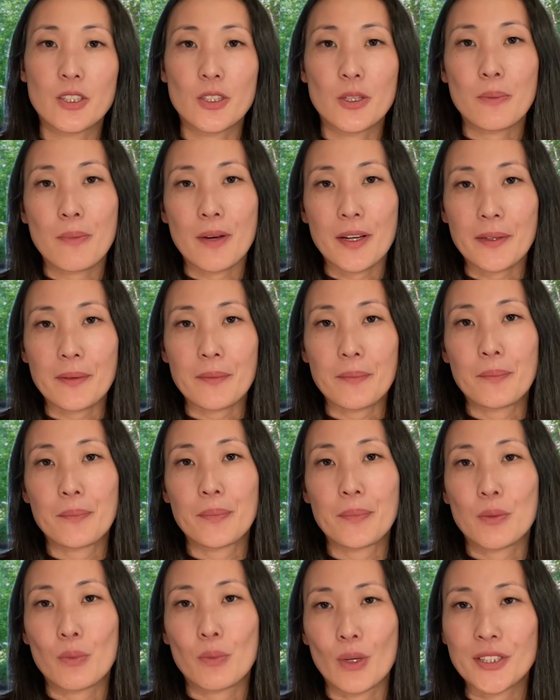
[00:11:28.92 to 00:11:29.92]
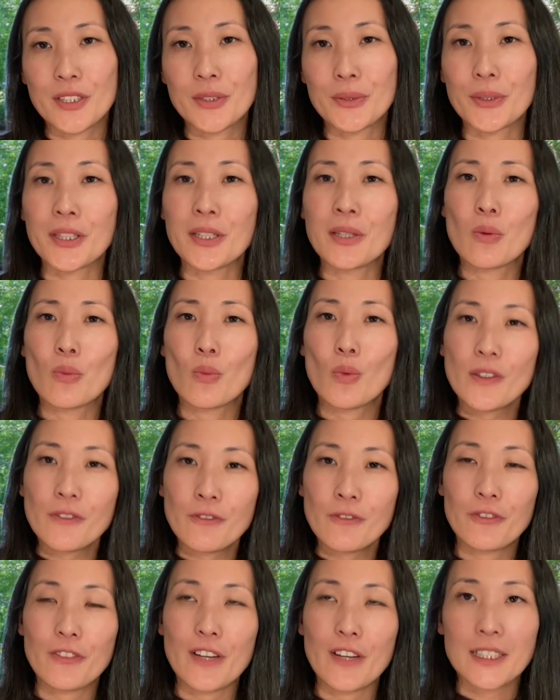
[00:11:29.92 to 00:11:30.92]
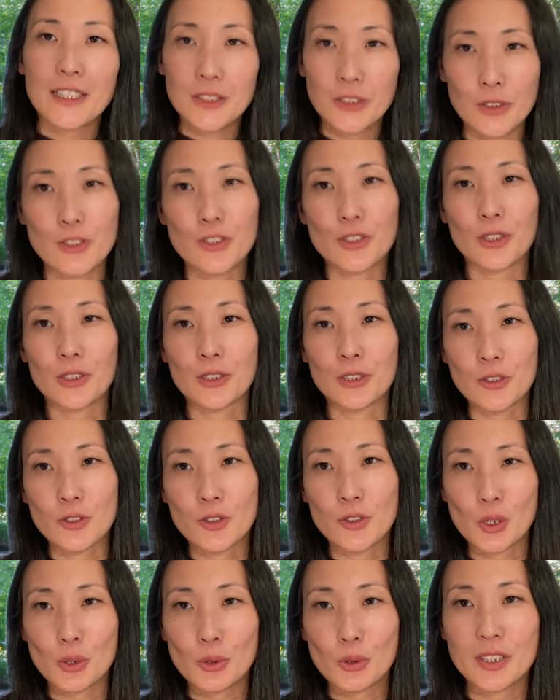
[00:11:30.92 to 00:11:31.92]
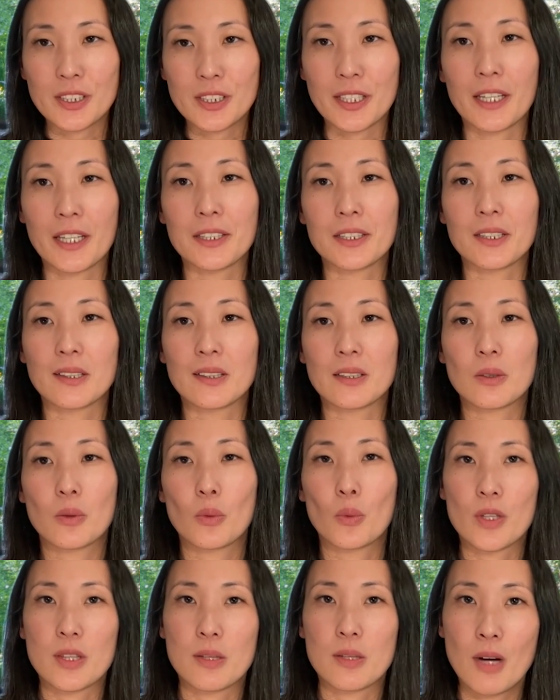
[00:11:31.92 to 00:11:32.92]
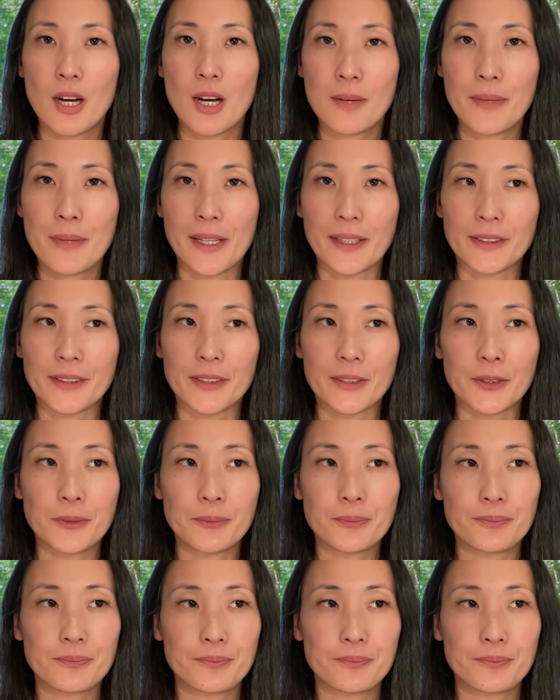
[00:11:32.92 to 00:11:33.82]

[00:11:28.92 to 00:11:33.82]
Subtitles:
you might be wondering what factors are associated with mom anger.